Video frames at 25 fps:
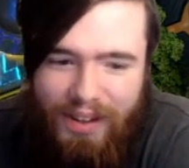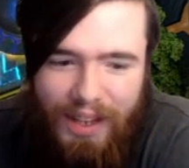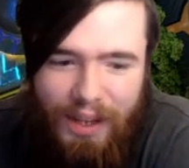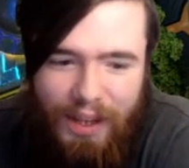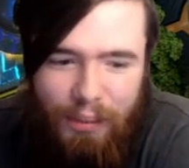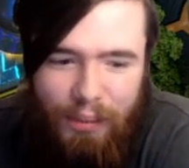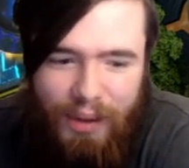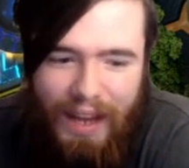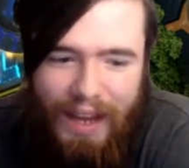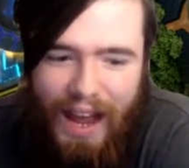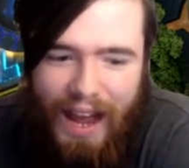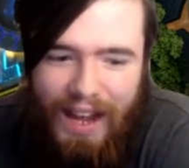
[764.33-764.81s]
Like
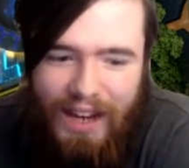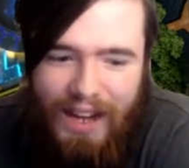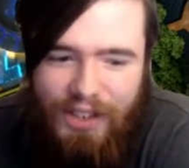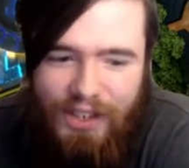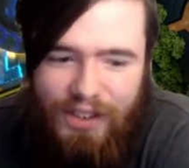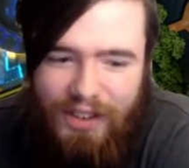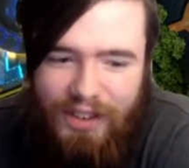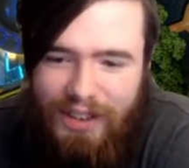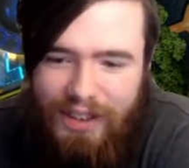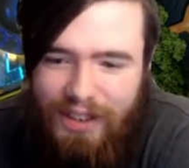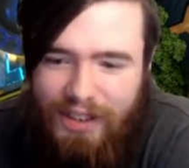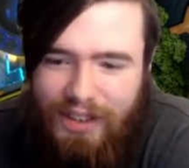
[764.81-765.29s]
we
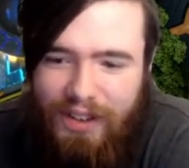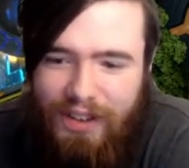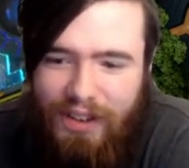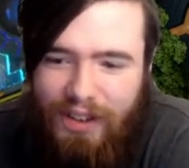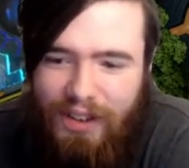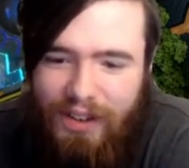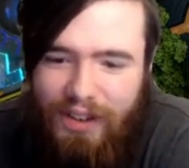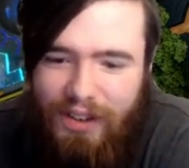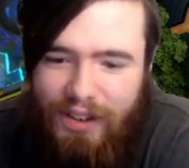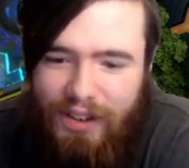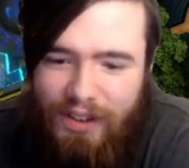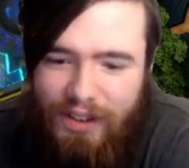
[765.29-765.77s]
actually
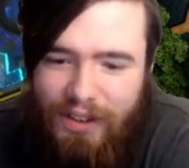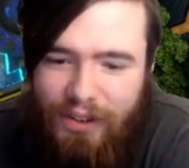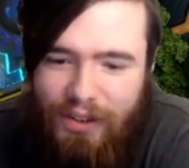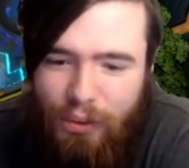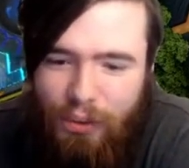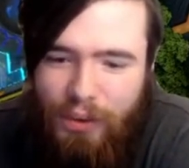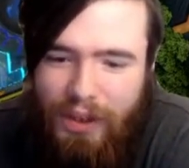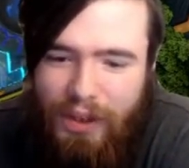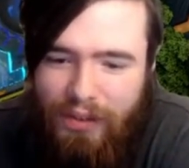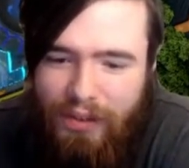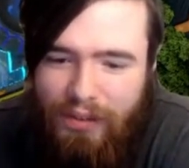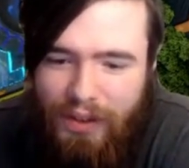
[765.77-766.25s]

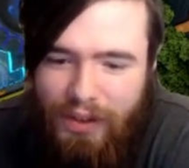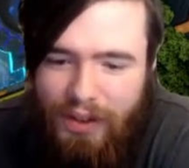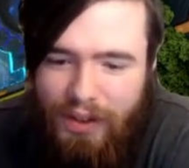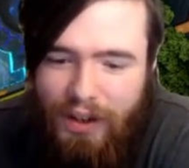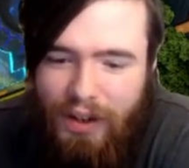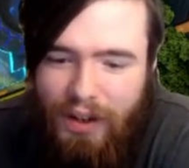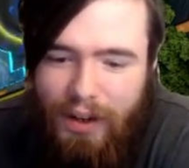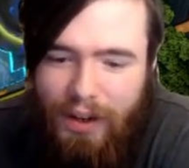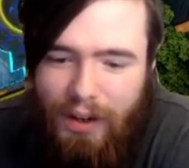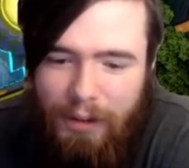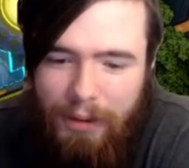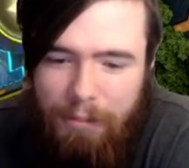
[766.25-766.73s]
don't even
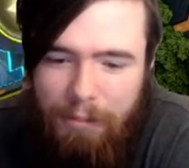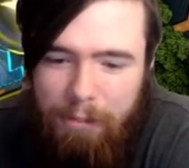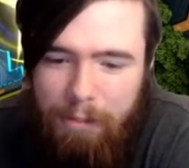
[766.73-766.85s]
care.